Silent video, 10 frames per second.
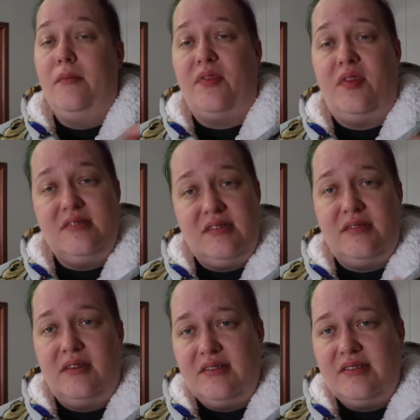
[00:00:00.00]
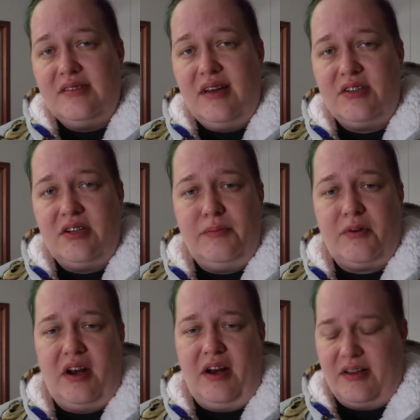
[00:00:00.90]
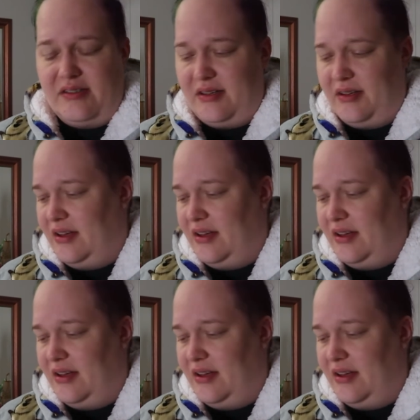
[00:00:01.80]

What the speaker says: But this is actually pretty nice.